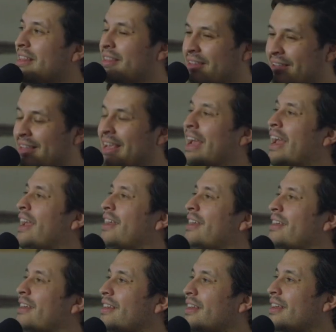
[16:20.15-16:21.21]
today
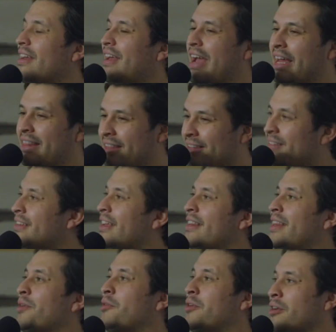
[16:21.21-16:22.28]
at this day
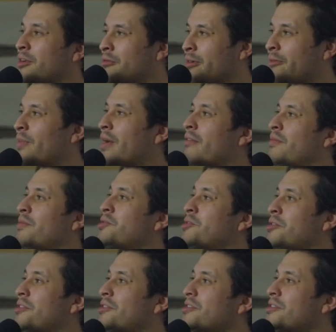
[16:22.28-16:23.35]
that we're going to drive back from
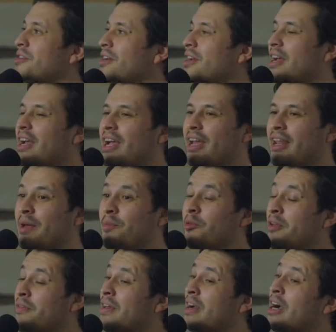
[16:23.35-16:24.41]
church, and I
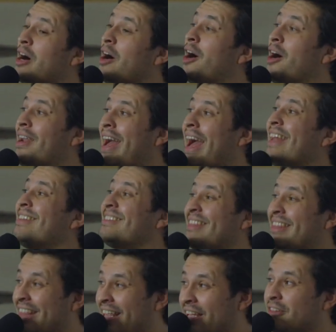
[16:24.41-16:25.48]
believe that God has
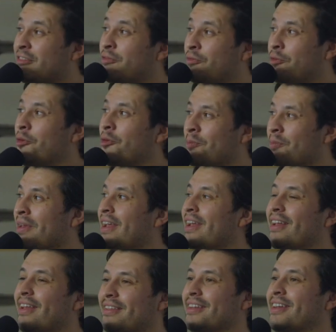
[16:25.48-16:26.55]
things for
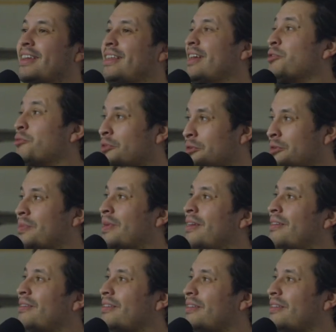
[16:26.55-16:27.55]
me to connect with her about.